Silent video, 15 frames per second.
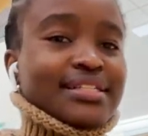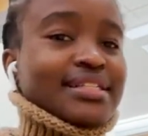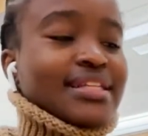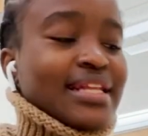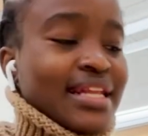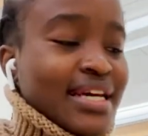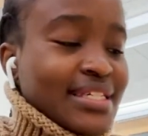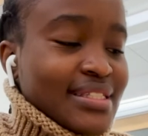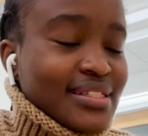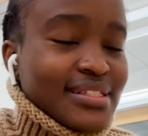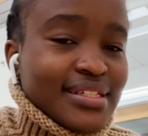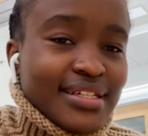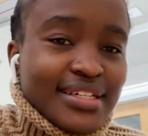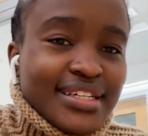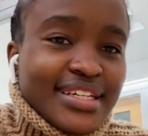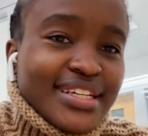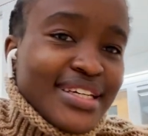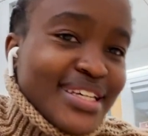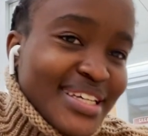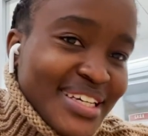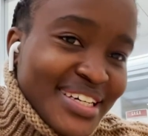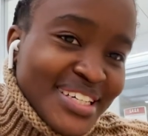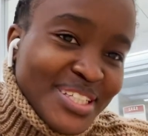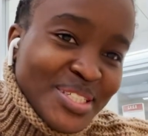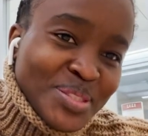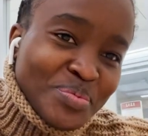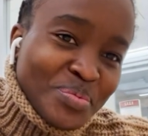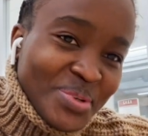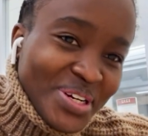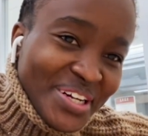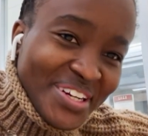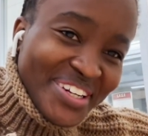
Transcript: Let's get this brush.